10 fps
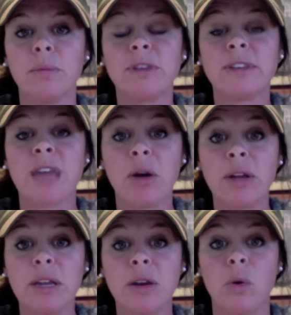
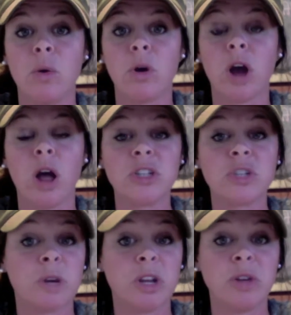scouting or
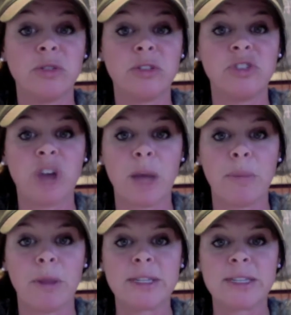colleges want to use to check
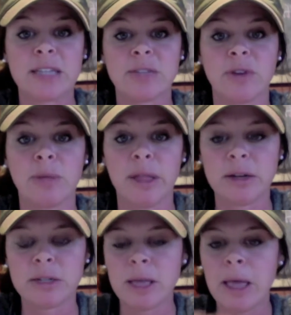up on the stats of our players.